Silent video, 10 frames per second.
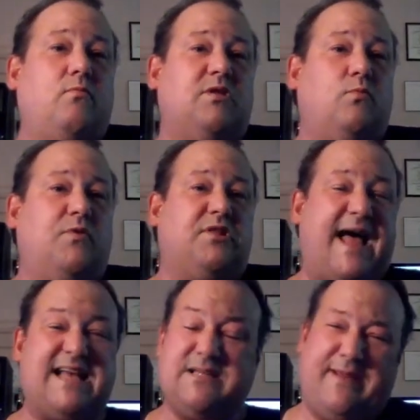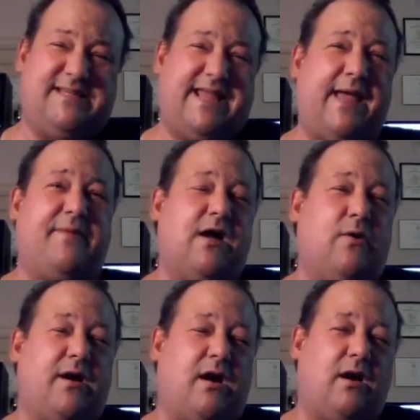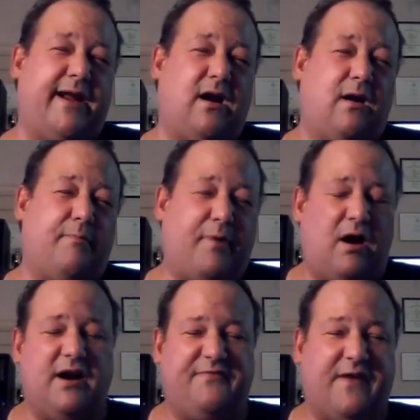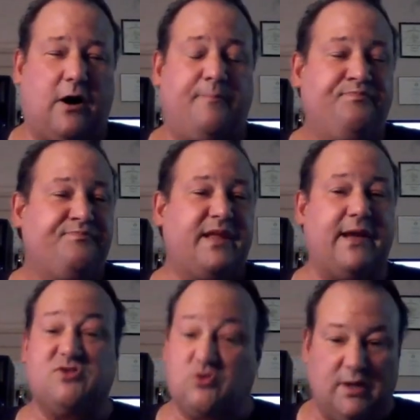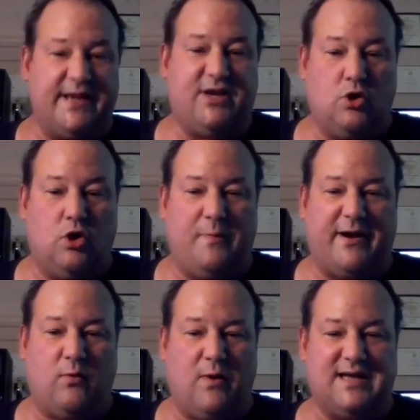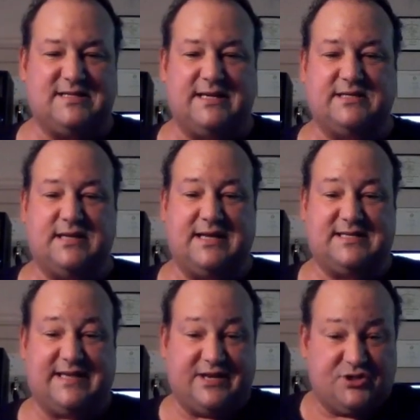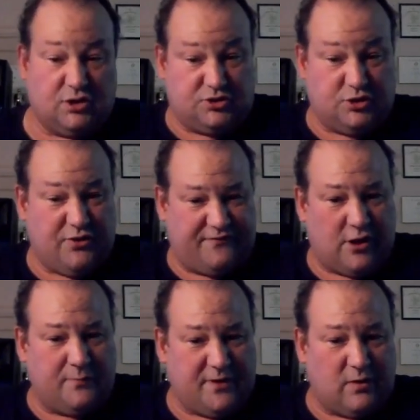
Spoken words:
with Lazenby's cameo in our Bond film, it was really cool, but it wasn't essential to the film.